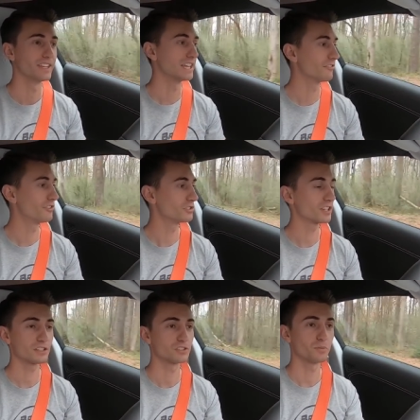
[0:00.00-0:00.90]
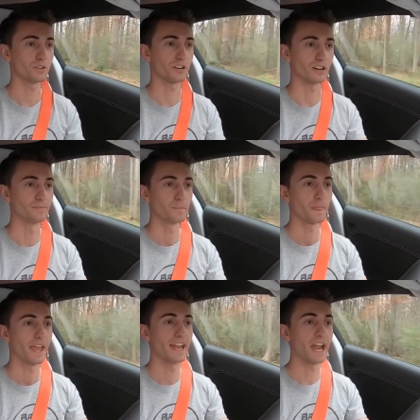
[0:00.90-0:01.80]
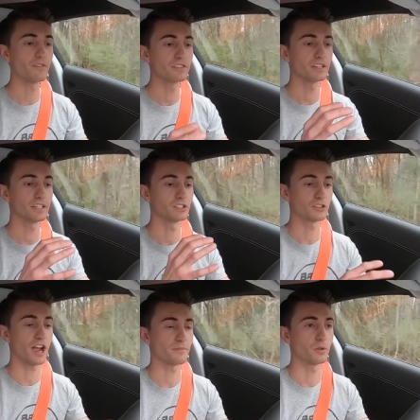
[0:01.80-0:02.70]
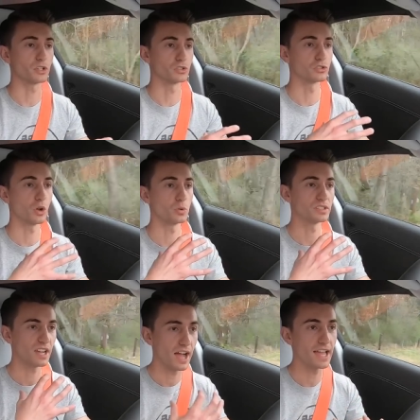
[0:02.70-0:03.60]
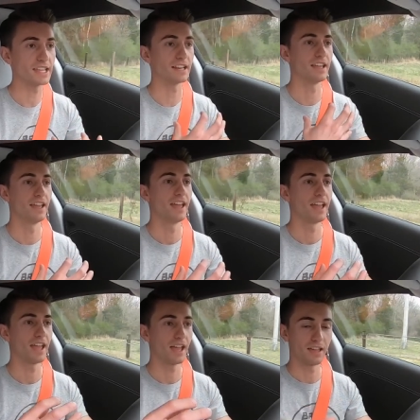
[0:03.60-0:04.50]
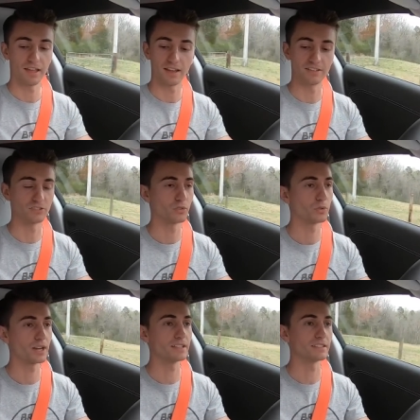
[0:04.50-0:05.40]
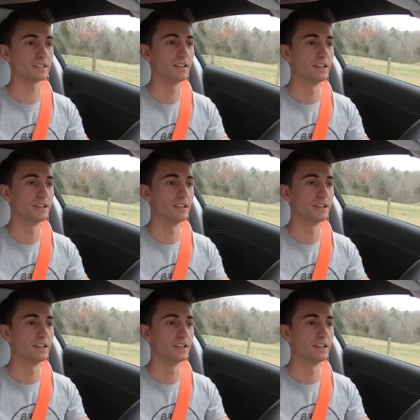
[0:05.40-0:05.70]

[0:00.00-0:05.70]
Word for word: It feels like a supercar and everything in track mode is so tight. It's crazy.